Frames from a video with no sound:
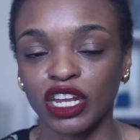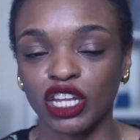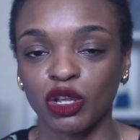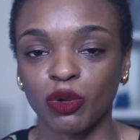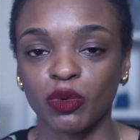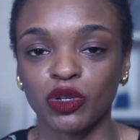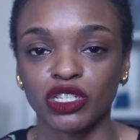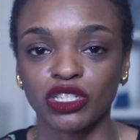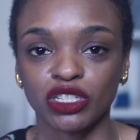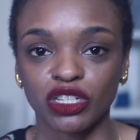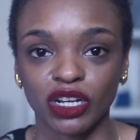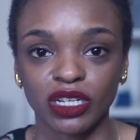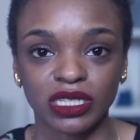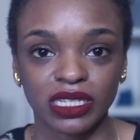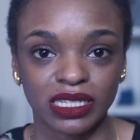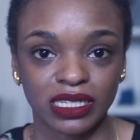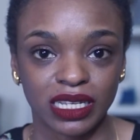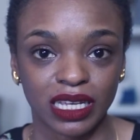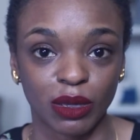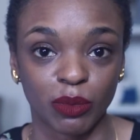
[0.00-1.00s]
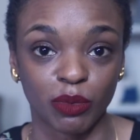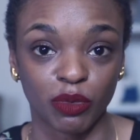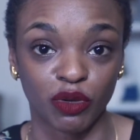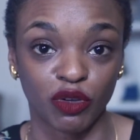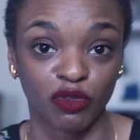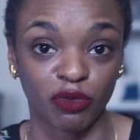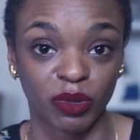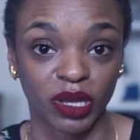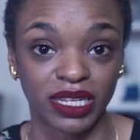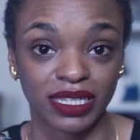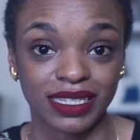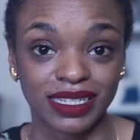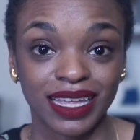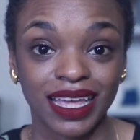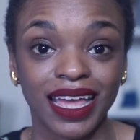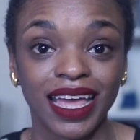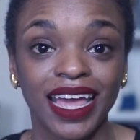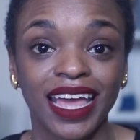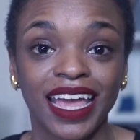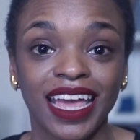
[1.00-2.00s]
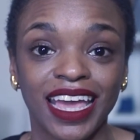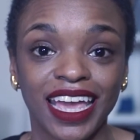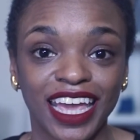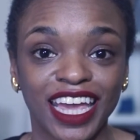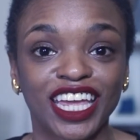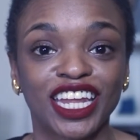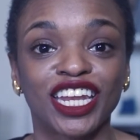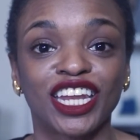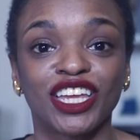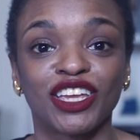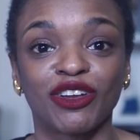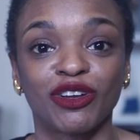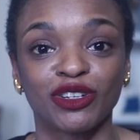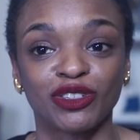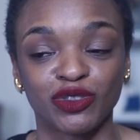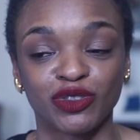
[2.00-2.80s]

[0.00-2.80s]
and you will start to see improvements in your